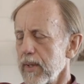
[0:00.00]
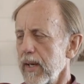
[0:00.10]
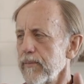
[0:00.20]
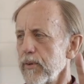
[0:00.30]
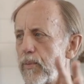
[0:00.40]

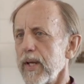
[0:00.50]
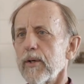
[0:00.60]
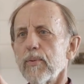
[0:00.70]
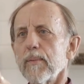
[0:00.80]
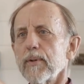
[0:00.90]
Every
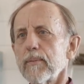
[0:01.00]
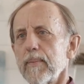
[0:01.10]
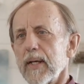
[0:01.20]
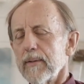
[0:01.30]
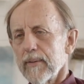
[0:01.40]
week we would
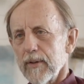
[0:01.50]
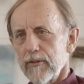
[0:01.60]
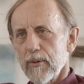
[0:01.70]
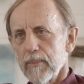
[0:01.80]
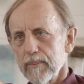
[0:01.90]
meet
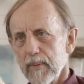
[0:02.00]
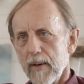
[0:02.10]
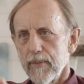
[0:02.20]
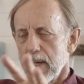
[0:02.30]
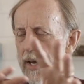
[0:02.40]
at some
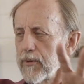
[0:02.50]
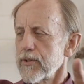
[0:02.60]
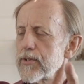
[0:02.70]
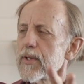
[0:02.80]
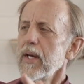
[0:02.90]
of the
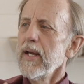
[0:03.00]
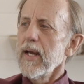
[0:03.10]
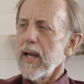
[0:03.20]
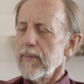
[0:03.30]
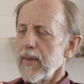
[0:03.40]
houses,
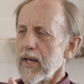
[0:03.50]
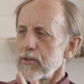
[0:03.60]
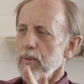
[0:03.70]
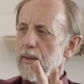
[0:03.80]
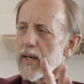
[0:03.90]
and
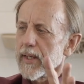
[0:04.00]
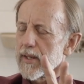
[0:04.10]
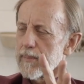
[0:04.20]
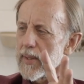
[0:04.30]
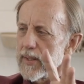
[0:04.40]
that's where I
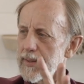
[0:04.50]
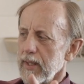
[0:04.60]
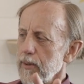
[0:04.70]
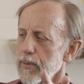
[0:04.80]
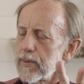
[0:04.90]
cut my
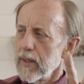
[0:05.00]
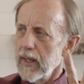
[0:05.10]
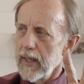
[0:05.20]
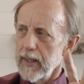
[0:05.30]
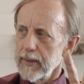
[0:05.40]
teeth
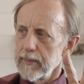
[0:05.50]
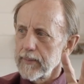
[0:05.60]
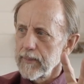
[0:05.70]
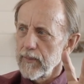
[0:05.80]
on